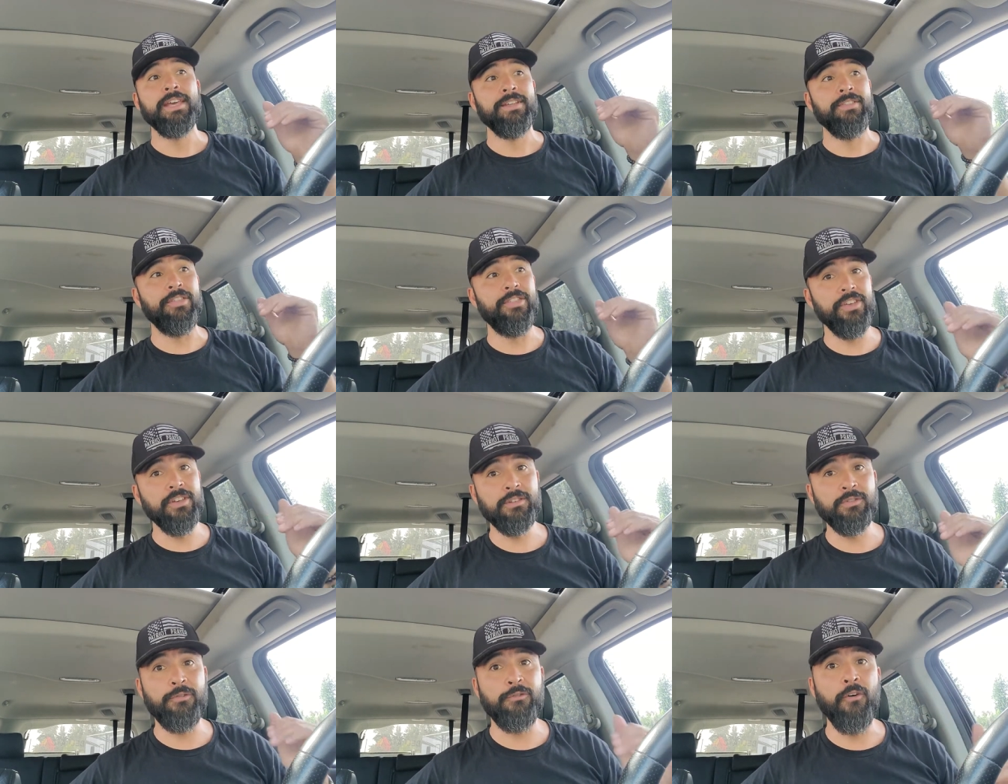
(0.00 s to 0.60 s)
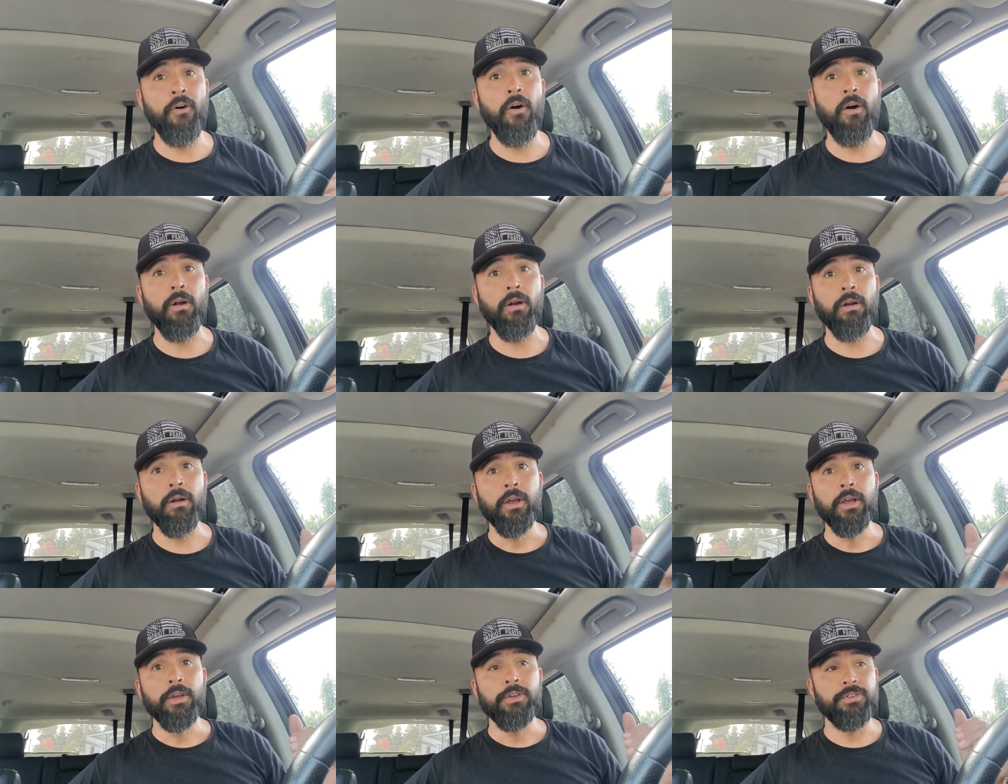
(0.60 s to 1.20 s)
this
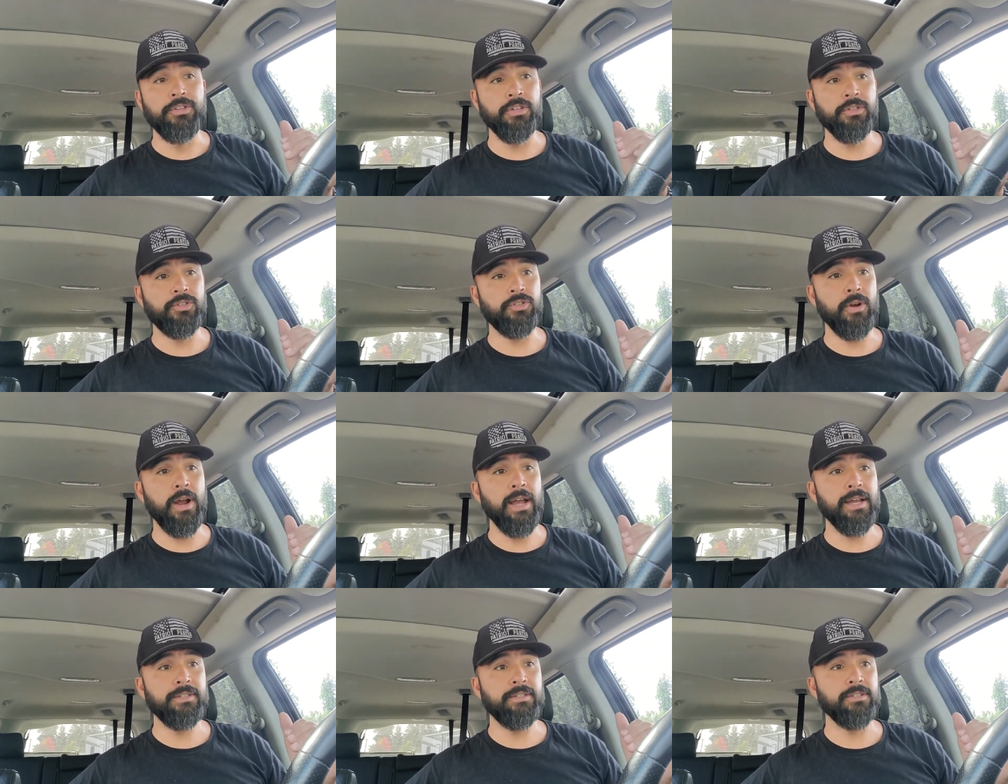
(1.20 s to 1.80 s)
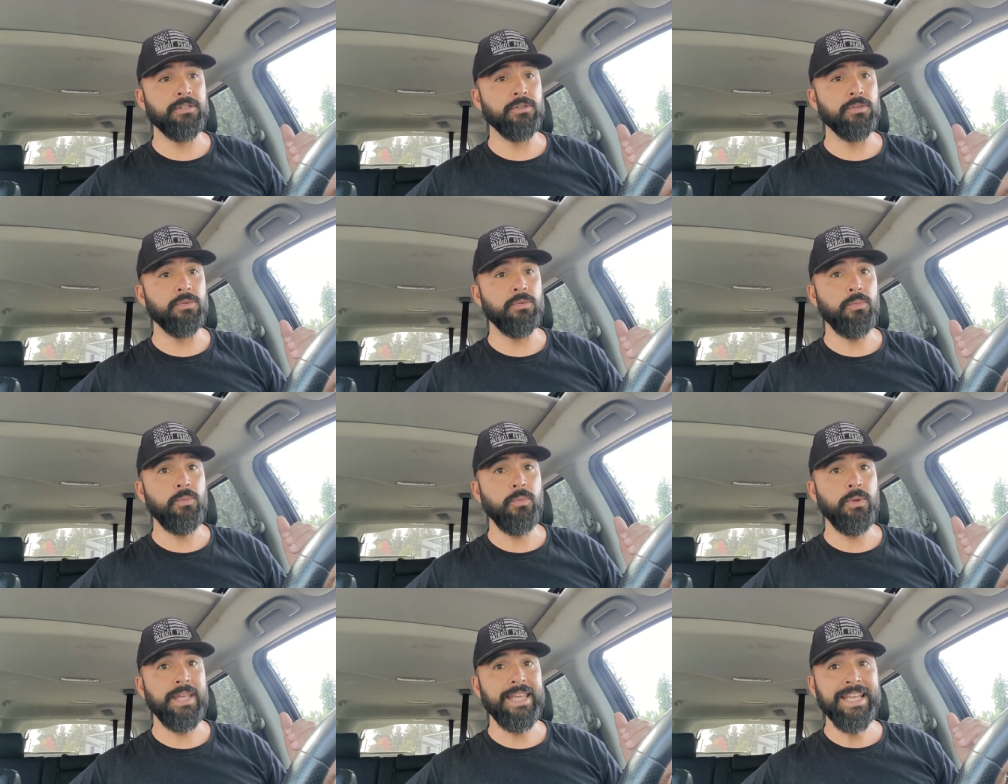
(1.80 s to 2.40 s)
far to try to
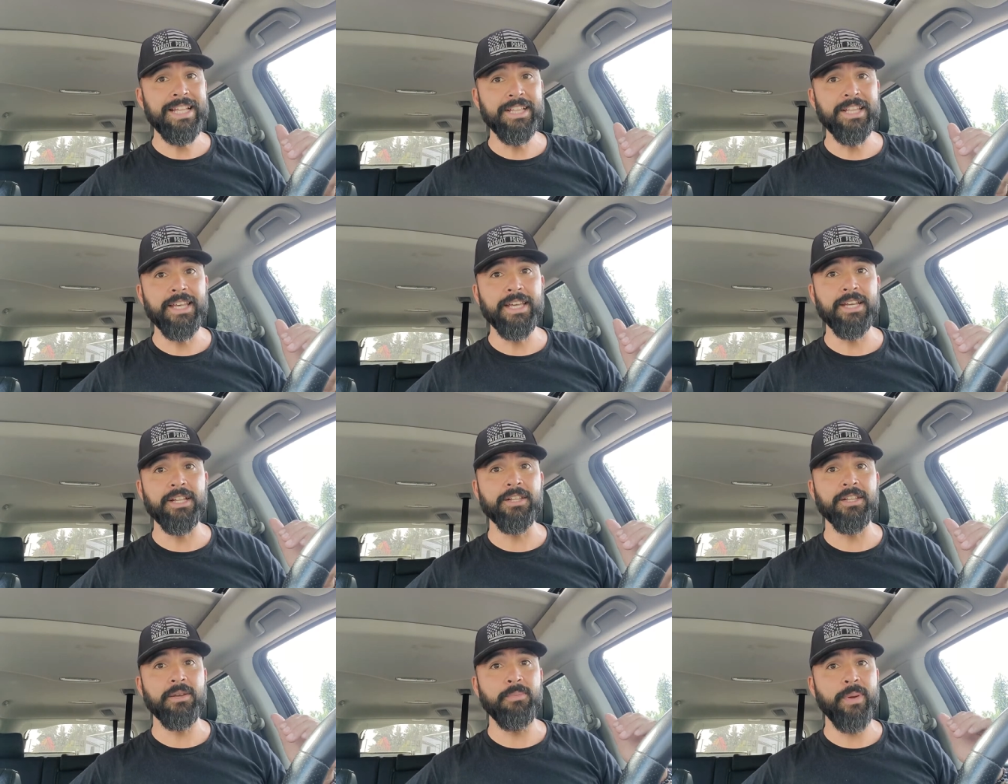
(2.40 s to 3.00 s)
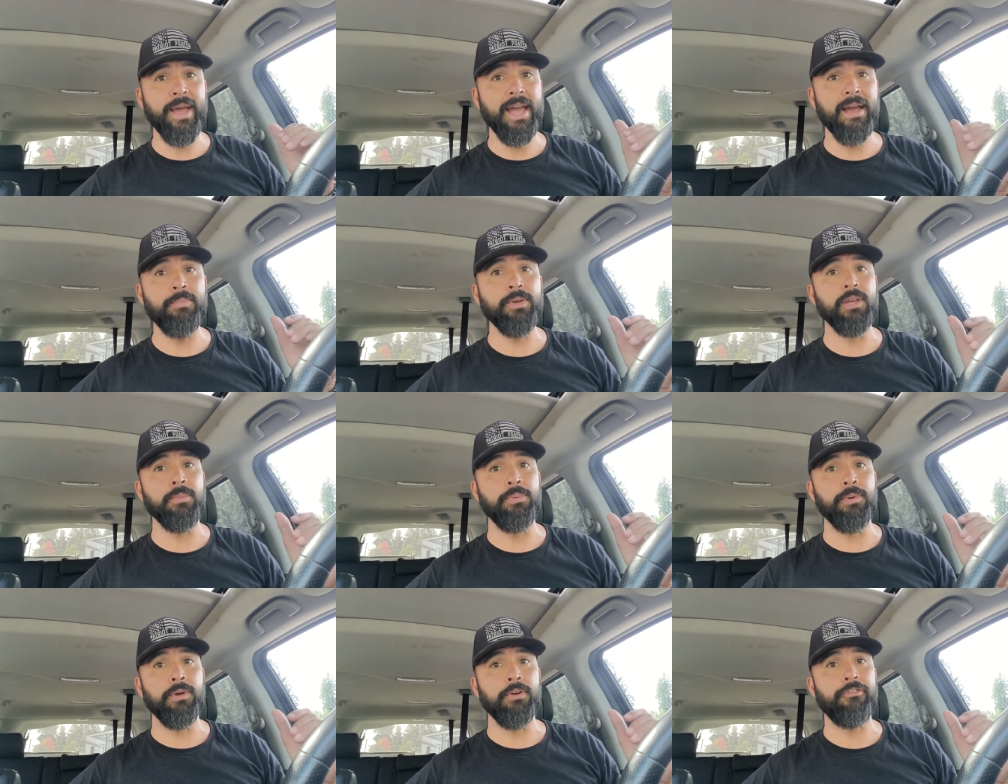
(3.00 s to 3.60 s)
illegally ban
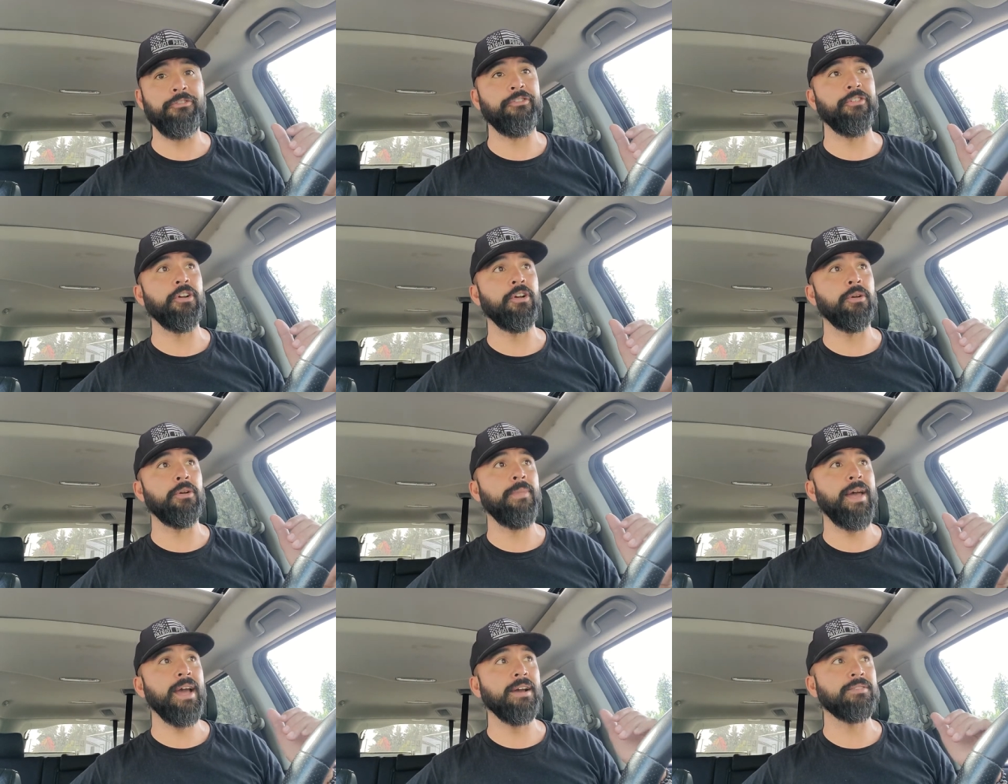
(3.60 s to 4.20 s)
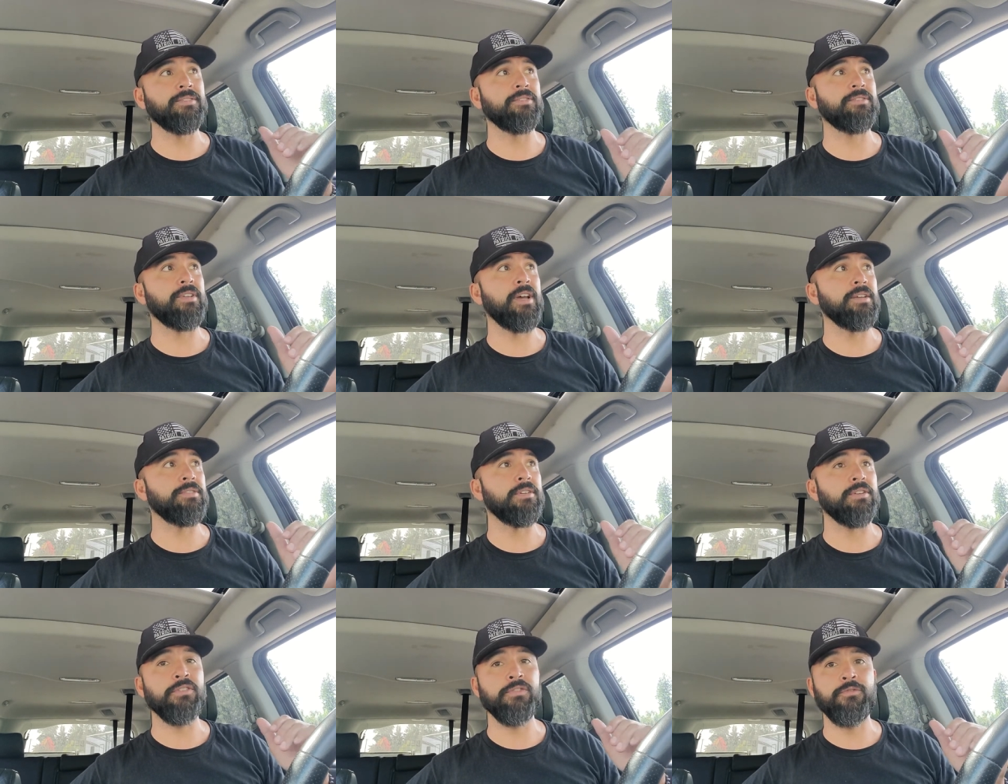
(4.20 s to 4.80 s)
people from
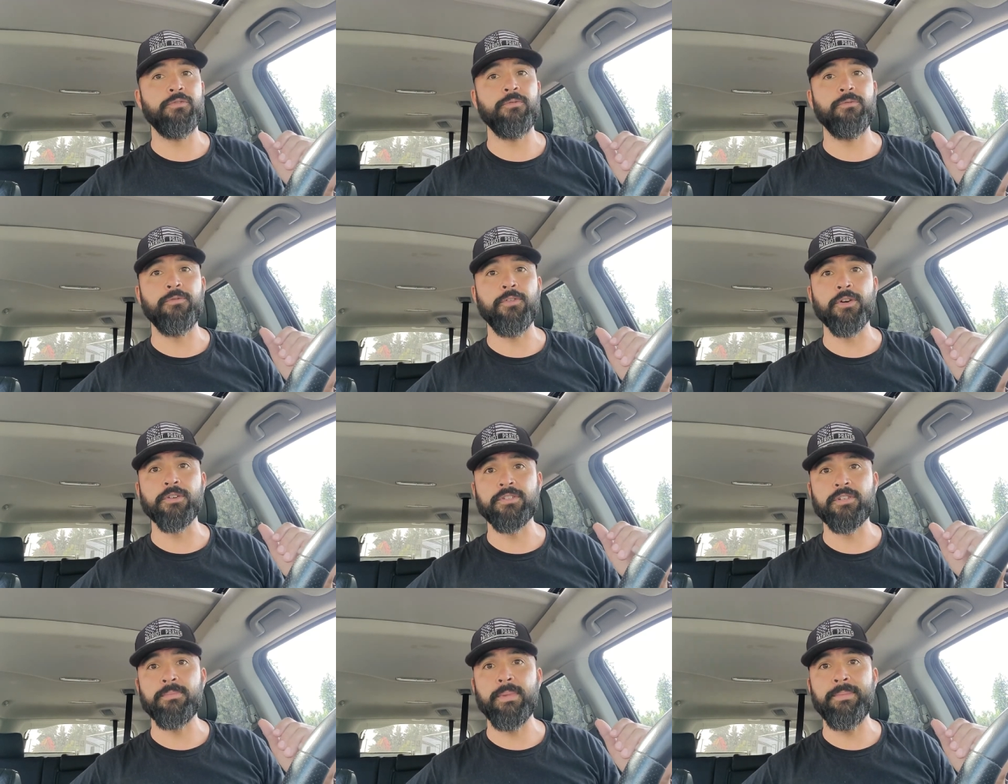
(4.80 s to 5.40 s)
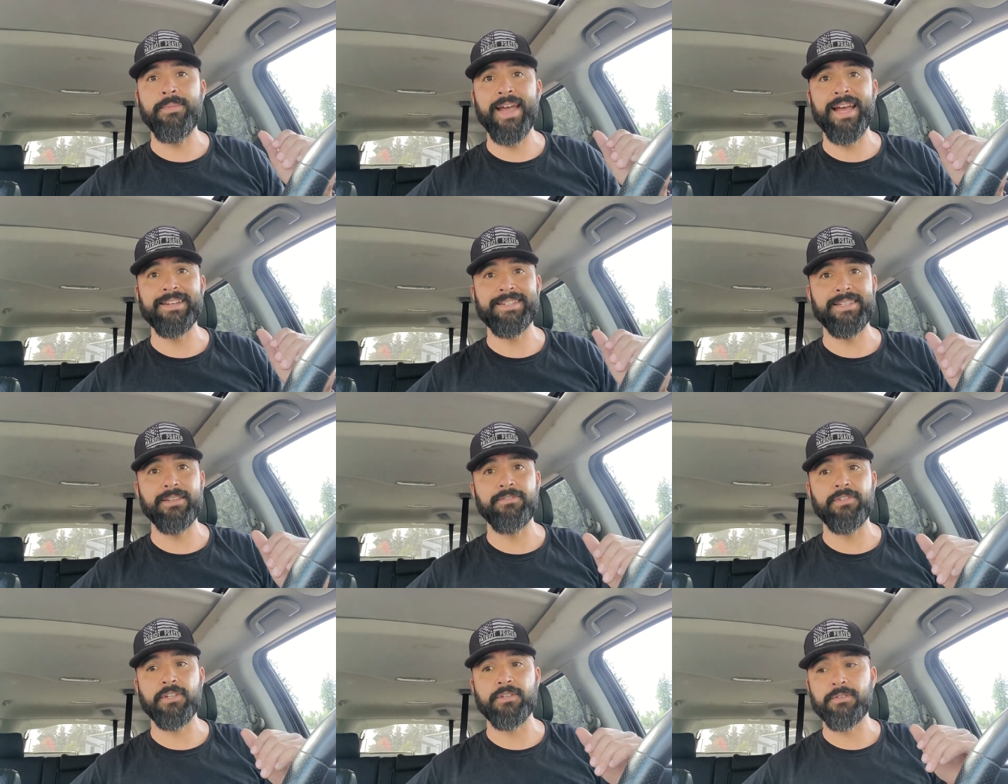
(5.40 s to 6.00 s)
exercising First Amendment
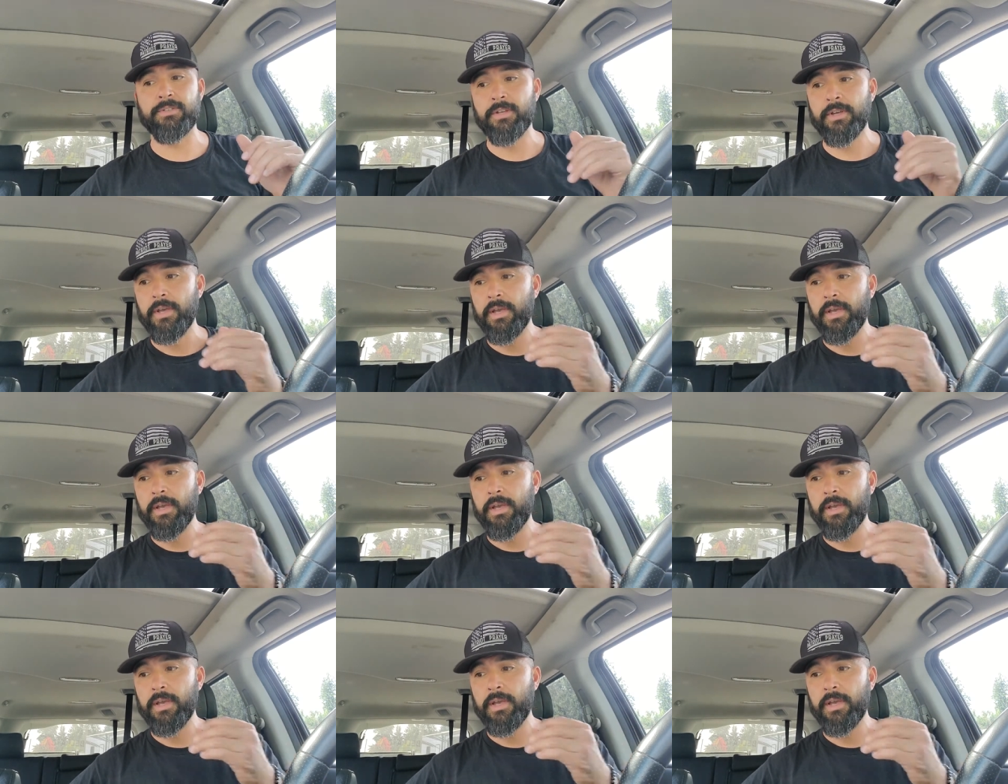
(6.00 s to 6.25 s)
activities.